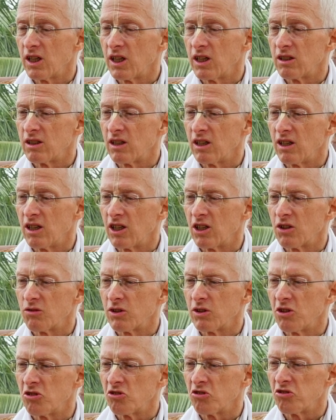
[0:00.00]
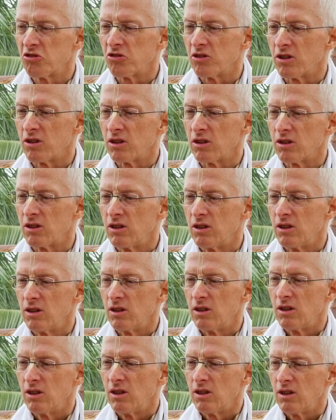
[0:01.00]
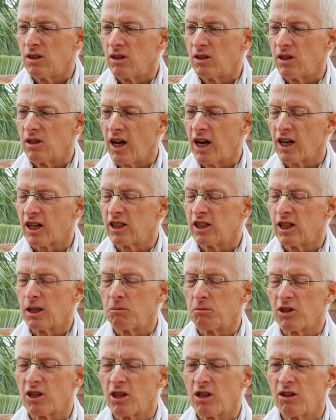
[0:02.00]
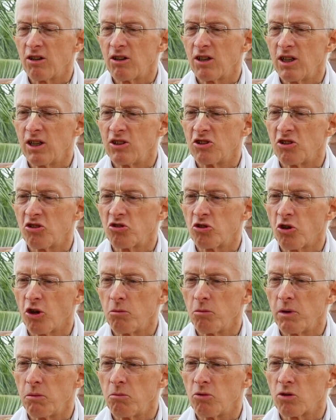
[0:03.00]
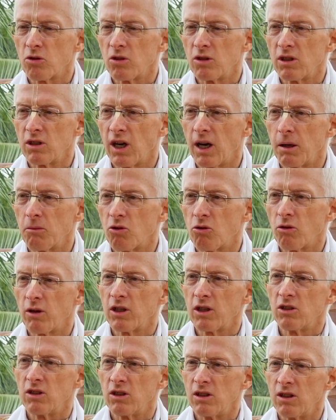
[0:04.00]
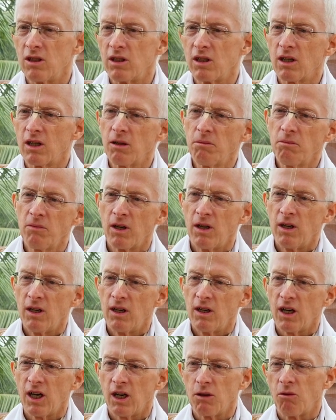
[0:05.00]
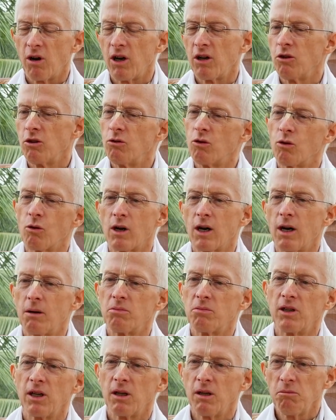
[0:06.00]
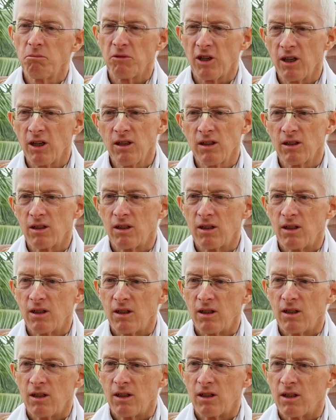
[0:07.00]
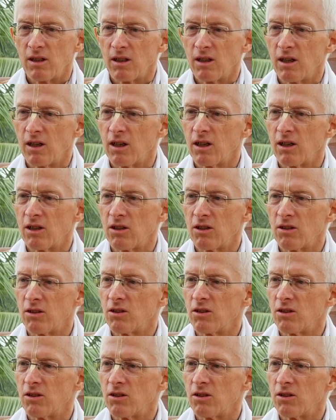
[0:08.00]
at the end of his academic year, he just told me, Mukunda, I'm going to India. I want you to accompany me to,